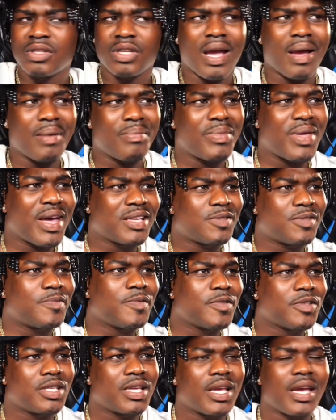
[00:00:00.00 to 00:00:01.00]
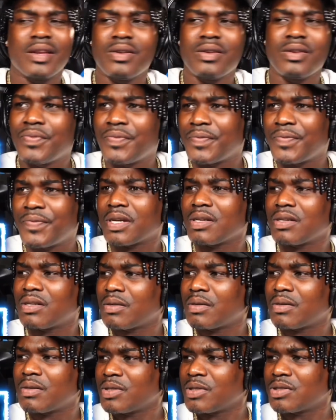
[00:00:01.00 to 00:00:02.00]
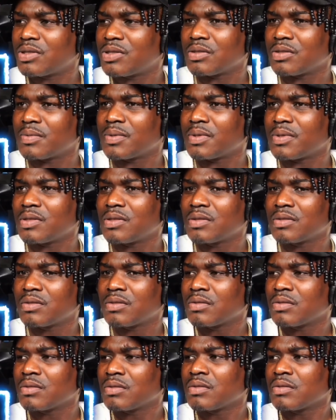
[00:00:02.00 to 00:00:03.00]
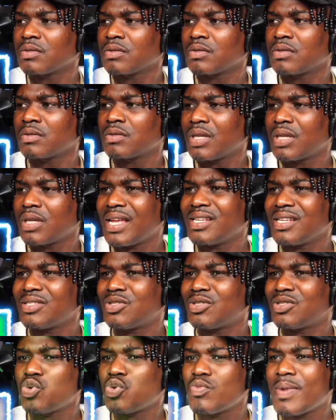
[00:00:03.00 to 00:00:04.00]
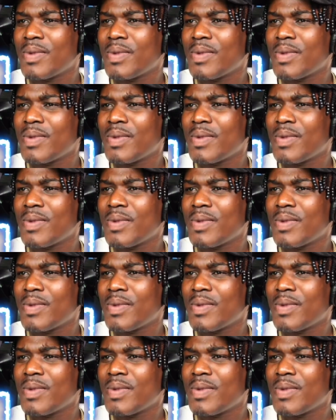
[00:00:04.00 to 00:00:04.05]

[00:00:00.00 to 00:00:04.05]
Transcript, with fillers: I'm not supposed to have no fucking commercial, bro. And it's too